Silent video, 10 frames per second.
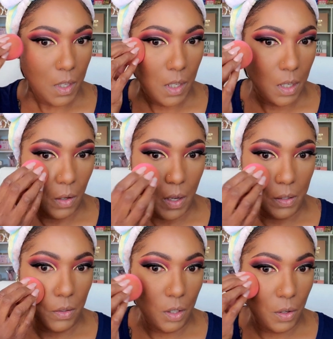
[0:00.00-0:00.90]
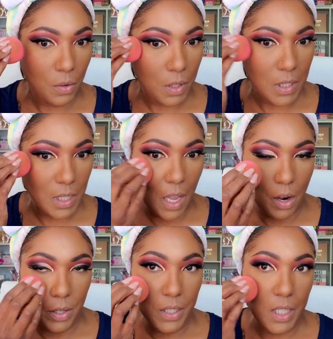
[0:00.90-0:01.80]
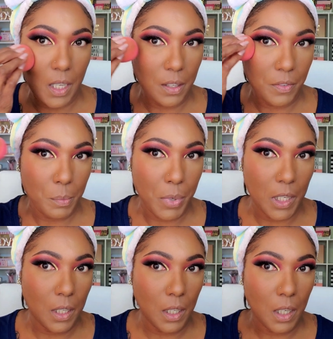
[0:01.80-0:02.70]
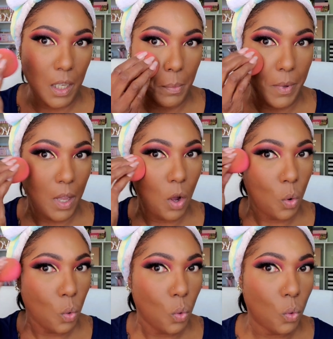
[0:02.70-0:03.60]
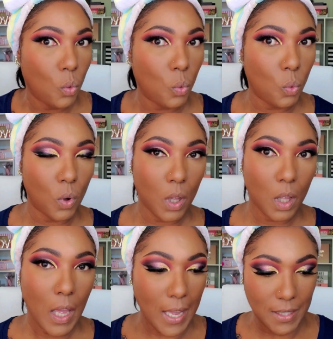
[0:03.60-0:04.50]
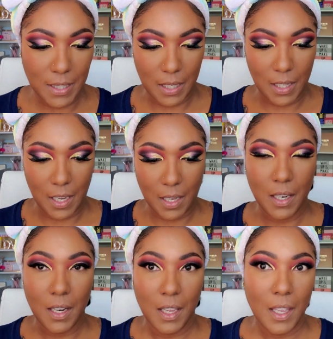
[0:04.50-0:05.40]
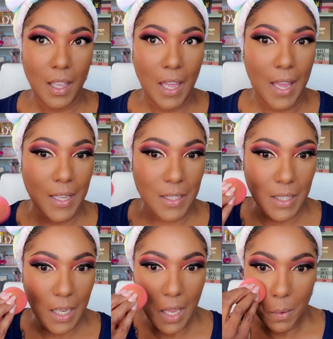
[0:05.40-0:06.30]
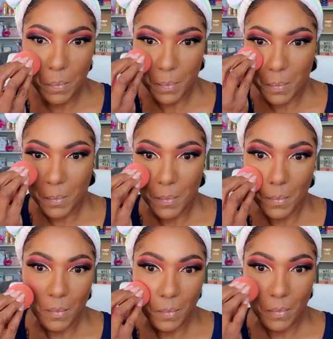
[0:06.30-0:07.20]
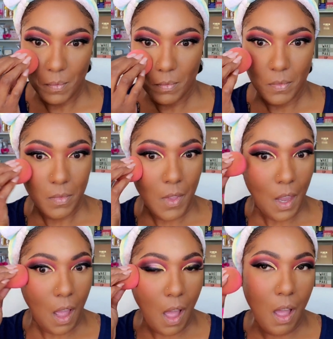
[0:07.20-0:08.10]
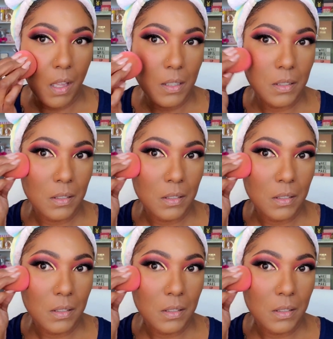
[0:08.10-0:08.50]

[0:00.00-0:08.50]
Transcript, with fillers: you know I don't know it's hard to tell if I'm picking any up oh I see that I see it oh